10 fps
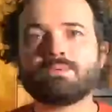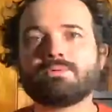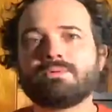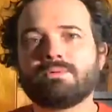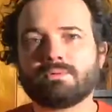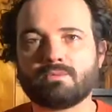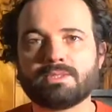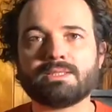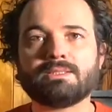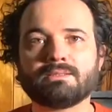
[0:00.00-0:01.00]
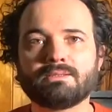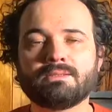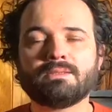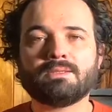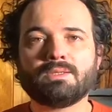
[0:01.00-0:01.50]
but you know, did
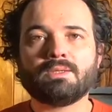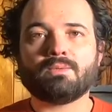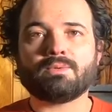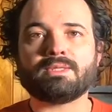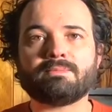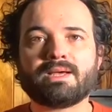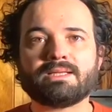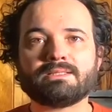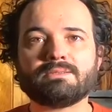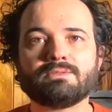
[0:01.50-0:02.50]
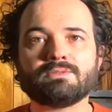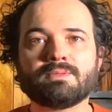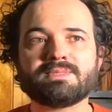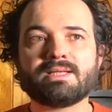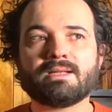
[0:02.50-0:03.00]
we did manage to do
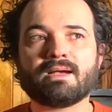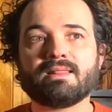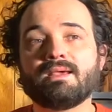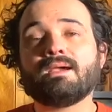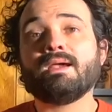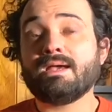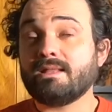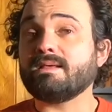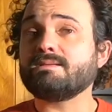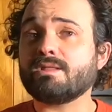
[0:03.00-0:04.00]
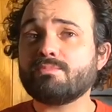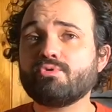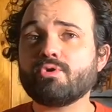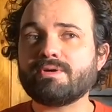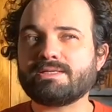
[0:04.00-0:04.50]
some selling. I think there's other
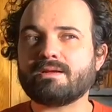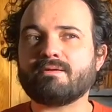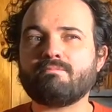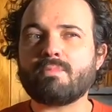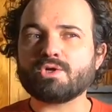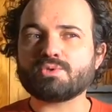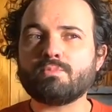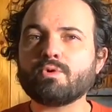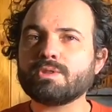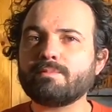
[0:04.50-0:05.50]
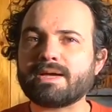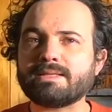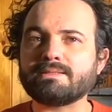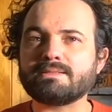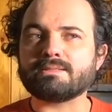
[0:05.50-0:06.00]
breweries that are much more
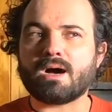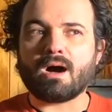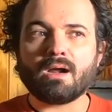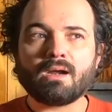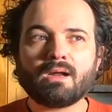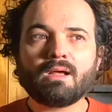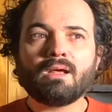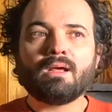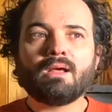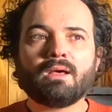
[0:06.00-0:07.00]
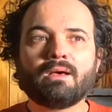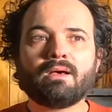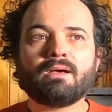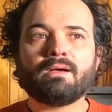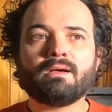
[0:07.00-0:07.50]
dependent on
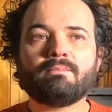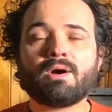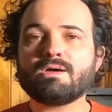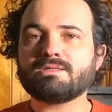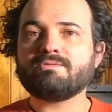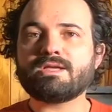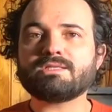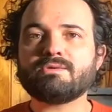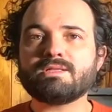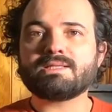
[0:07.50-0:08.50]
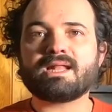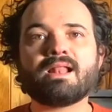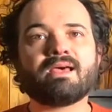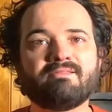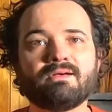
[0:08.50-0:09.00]
uh, bars and restaurants that
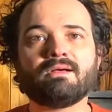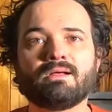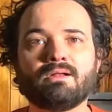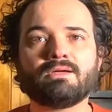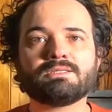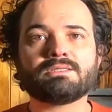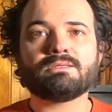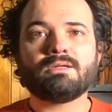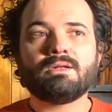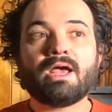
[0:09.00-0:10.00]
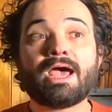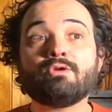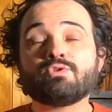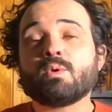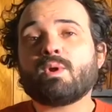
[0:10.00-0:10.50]
have a, a lot
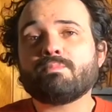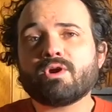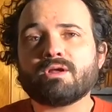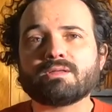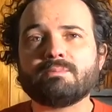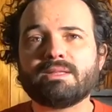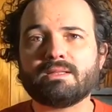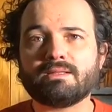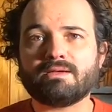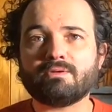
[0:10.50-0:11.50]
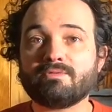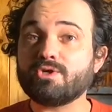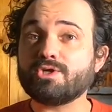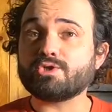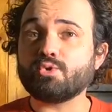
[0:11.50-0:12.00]
and also on one product. I mean, you know, if
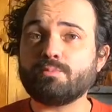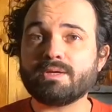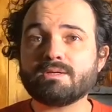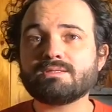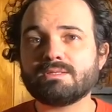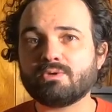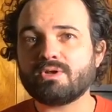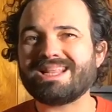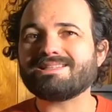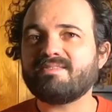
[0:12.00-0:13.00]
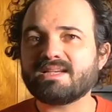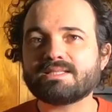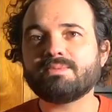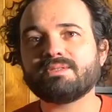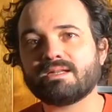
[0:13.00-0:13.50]
you just do beers, you're less
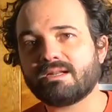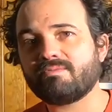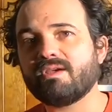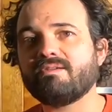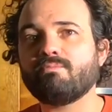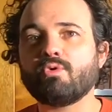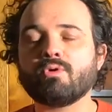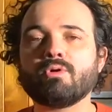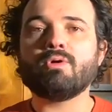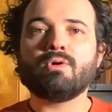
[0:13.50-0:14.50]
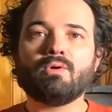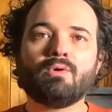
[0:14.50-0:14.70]
flexible than if you have more,